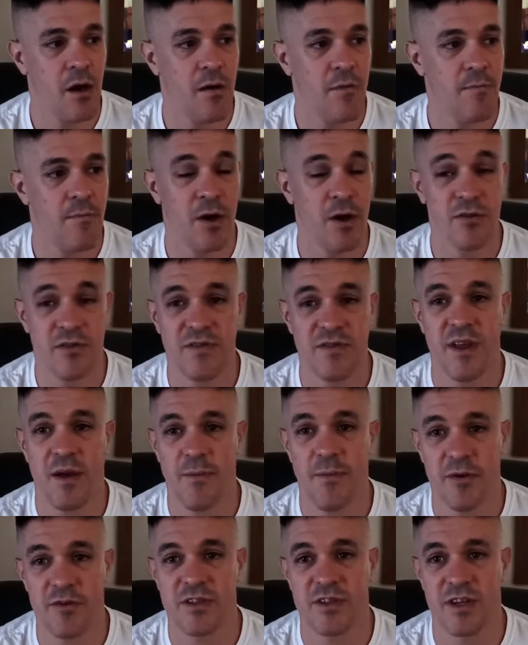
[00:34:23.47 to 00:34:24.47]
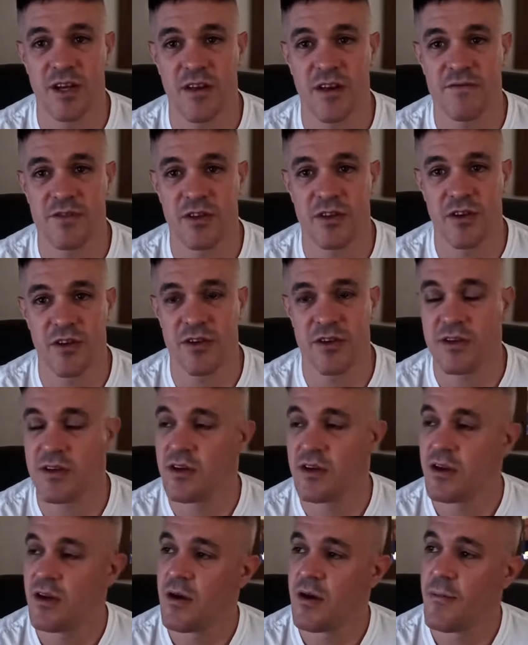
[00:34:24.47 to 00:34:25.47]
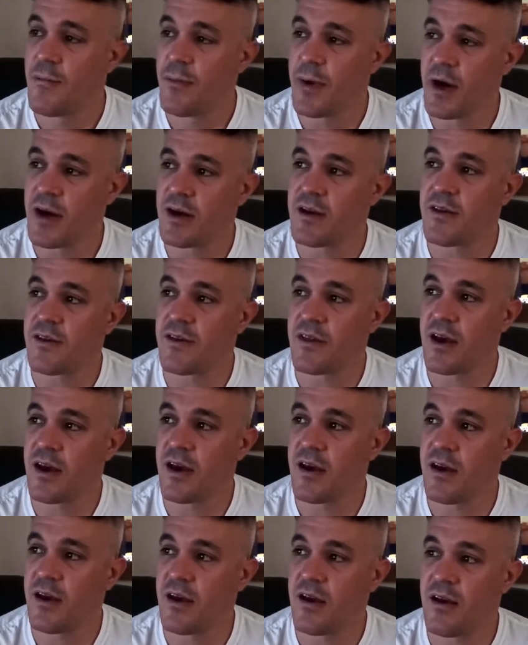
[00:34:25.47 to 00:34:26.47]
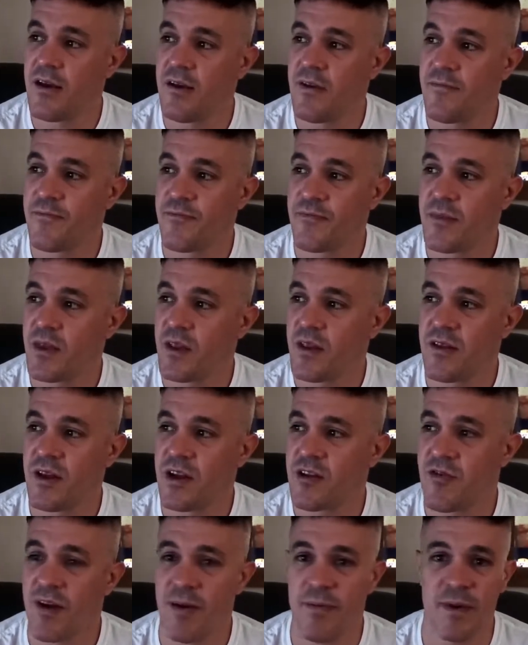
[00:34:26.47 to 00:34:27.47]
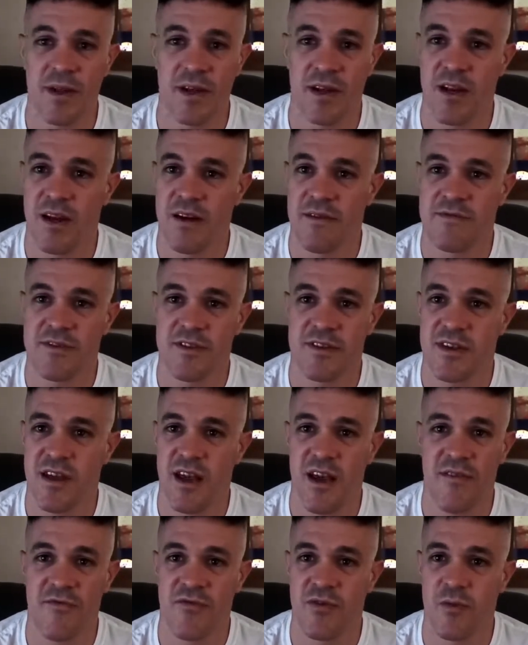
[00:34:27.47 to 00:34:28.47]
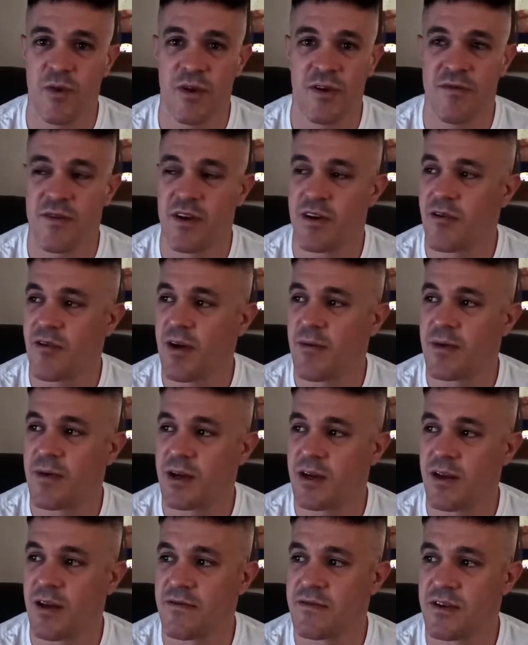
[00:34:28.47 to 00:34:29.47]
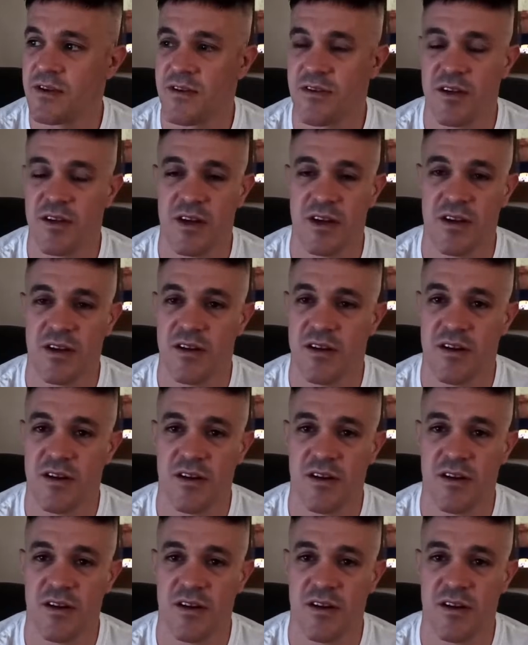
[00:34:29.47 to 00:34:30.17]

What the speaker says: Most of their boxing gloves are good, but their grappling gloves, every one of their grappling gloves, I think